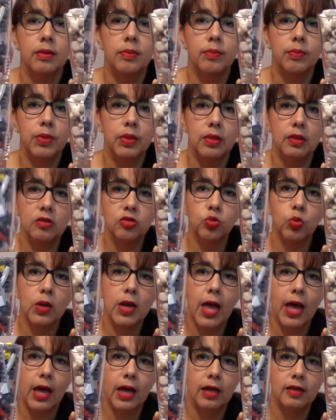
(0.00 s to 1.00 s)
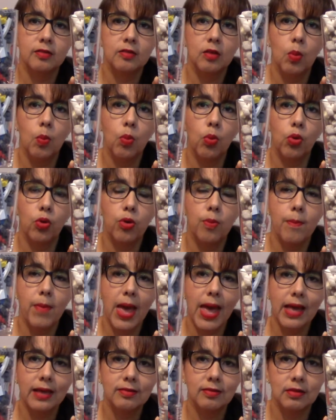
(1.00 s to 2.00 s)
But this one has more
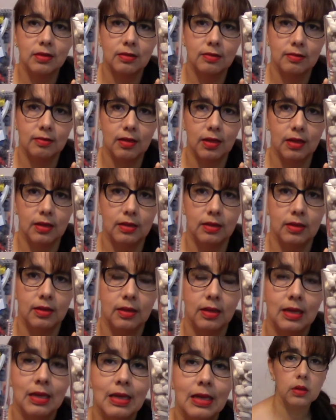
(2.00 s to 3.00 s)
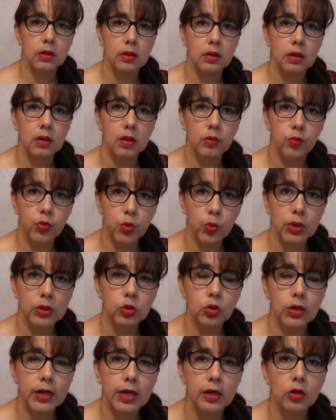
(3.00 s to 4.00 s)
mass inside. If we want to
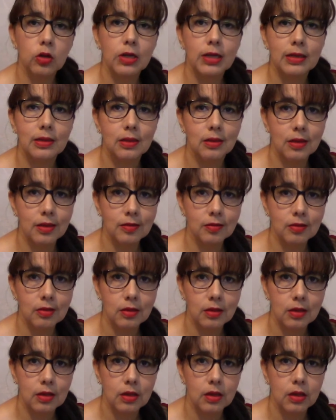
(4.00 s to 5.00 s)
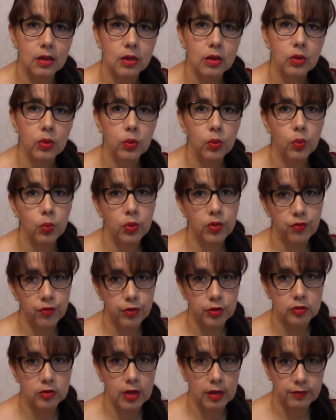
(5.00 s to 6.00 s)
calculate the density, we
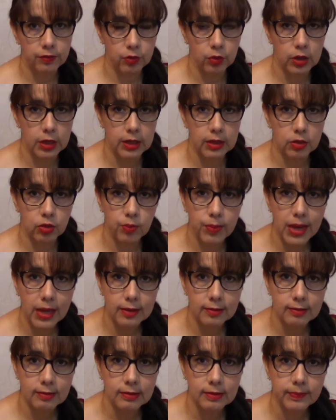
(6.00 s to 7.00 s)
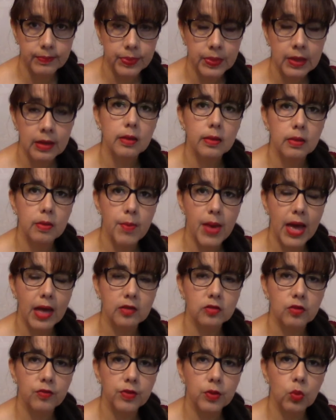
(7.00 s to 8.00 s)
first have to get their mass. The mass
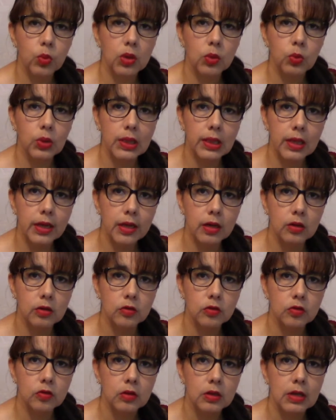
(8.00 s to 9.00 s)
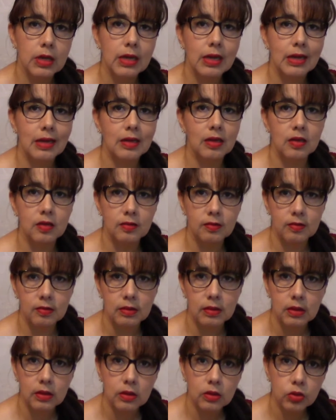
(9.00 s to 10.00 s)
of the one with Legos is
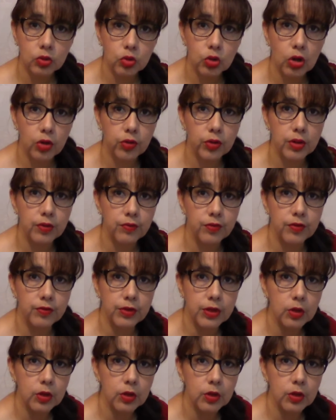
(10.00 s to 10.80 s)
250